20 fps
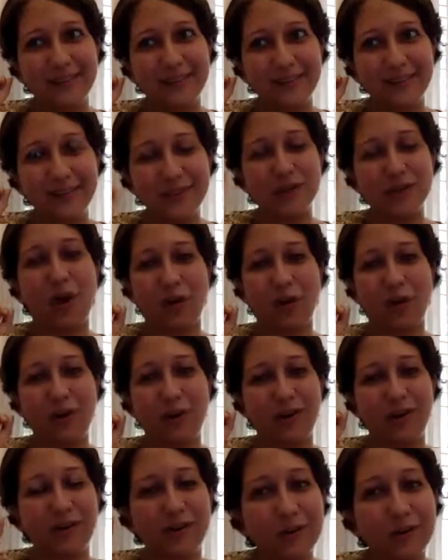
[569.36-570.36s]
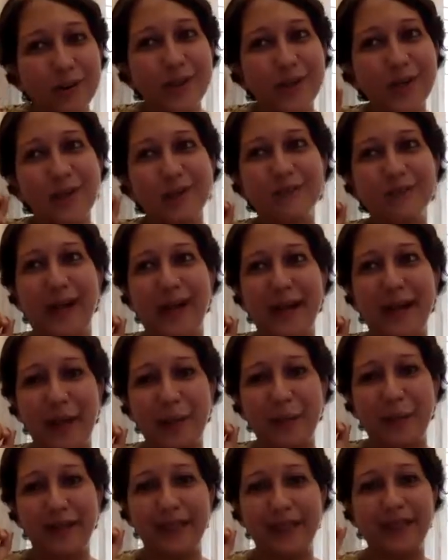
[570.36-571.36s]
stock or owner of that
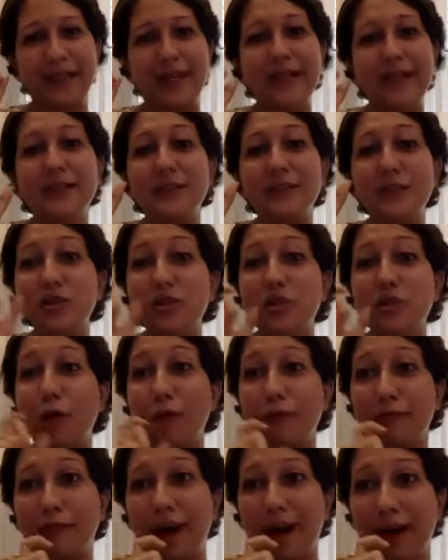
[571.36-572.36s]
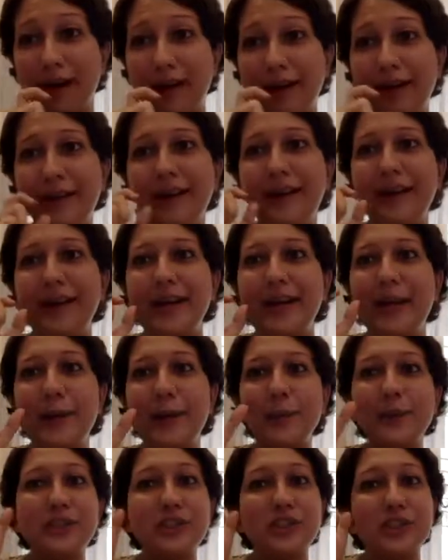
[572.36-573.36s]
equity, right? So far, it
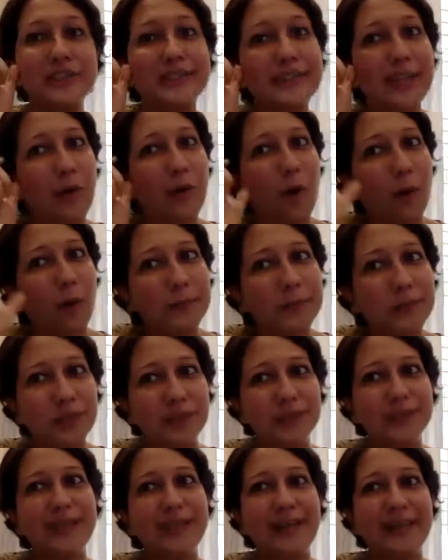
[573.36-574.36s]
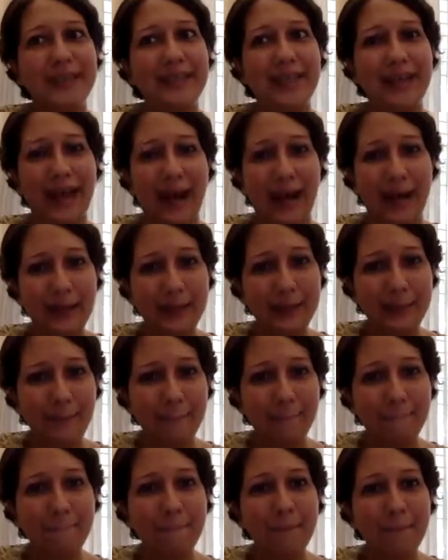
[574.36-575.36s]
was just an option that he had
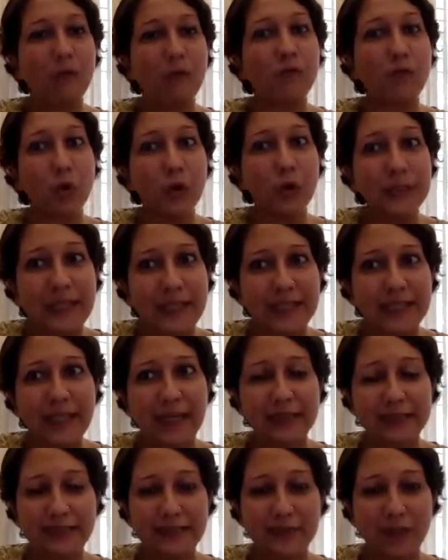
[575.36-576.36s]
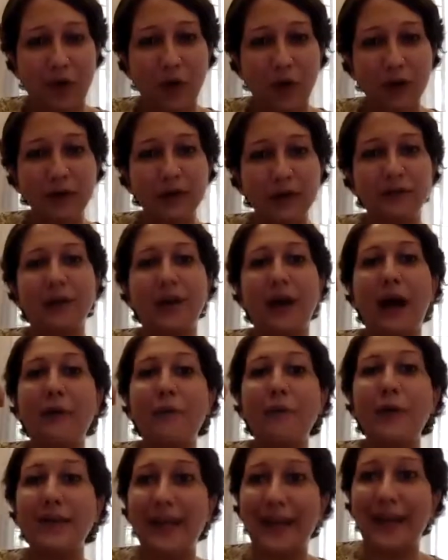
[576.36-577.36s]
of owning that stock.
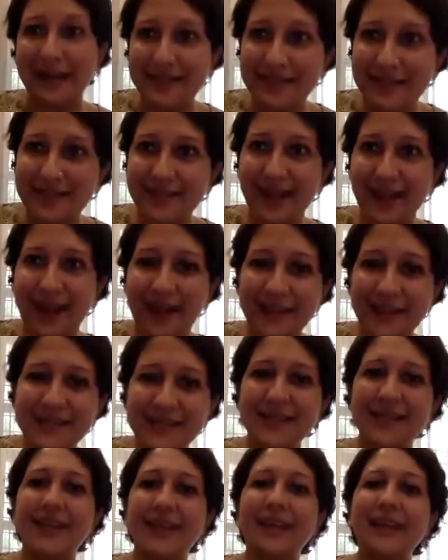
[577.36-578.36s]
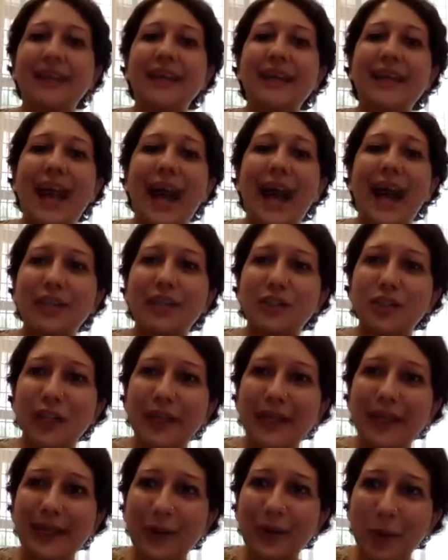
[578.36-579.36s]
Now on exercise, he
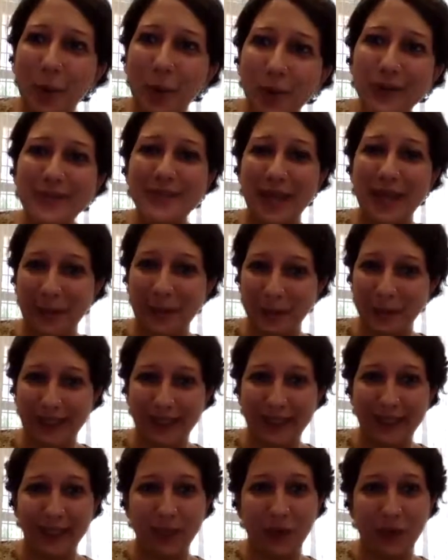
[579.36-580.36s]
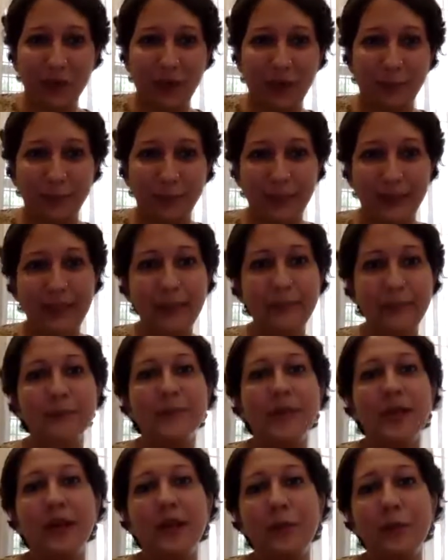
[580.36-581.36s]
actually owns equity in your company,
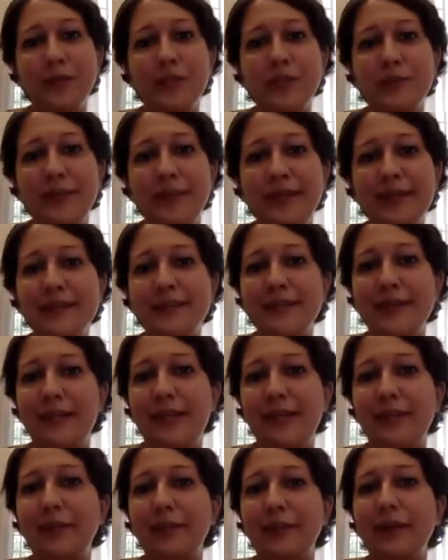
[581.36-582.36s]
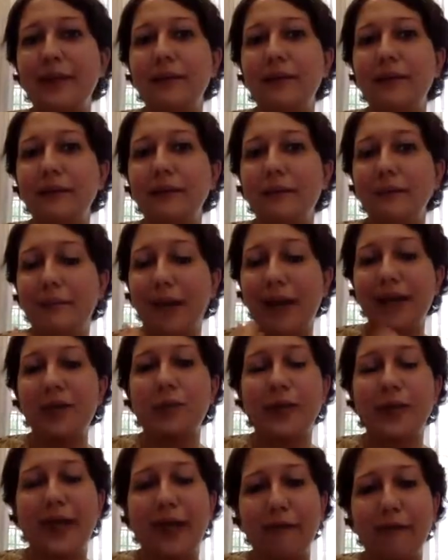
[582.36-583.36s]
which means that Mike
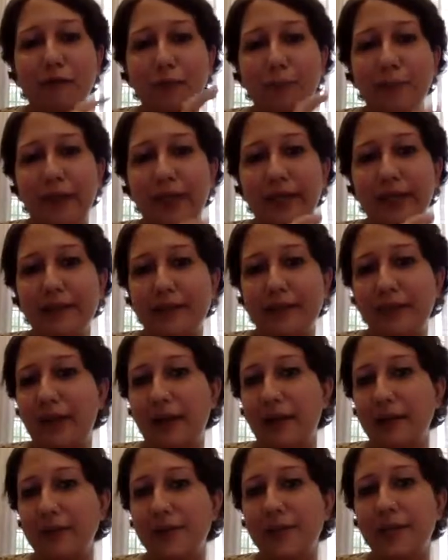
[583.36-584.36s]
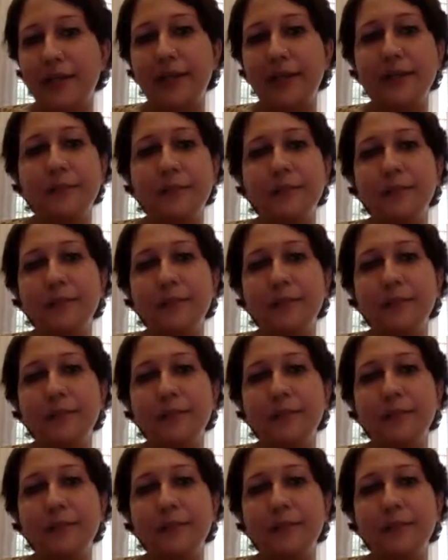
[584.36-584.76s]
will have to pay 300